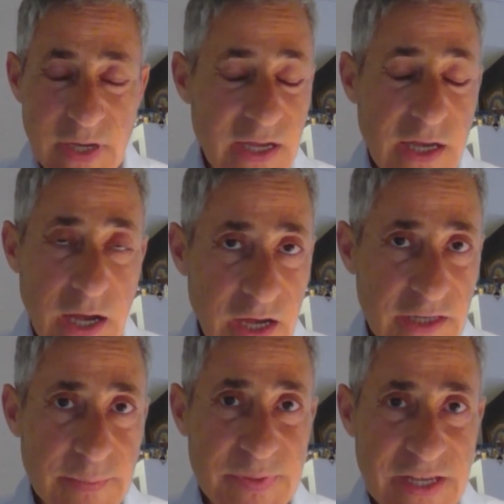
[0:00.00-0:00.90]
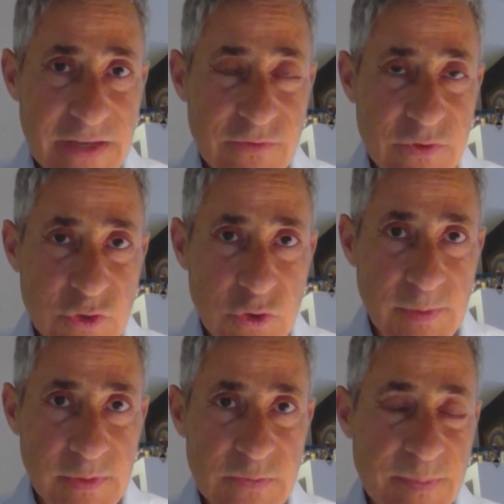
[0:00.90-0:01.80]
100%
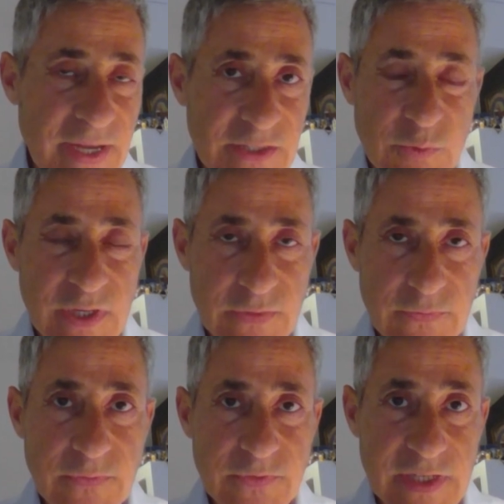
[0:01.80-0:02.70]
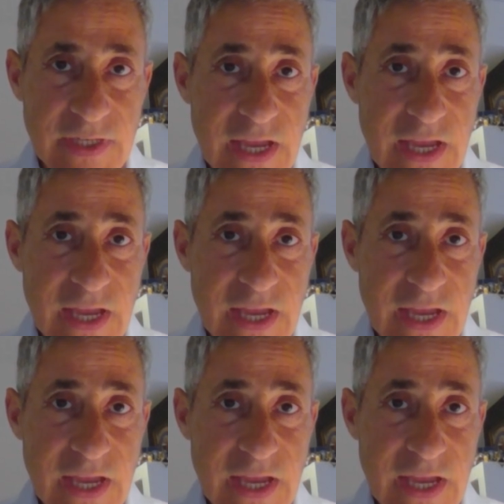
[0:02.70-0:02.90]
renewables by 2050.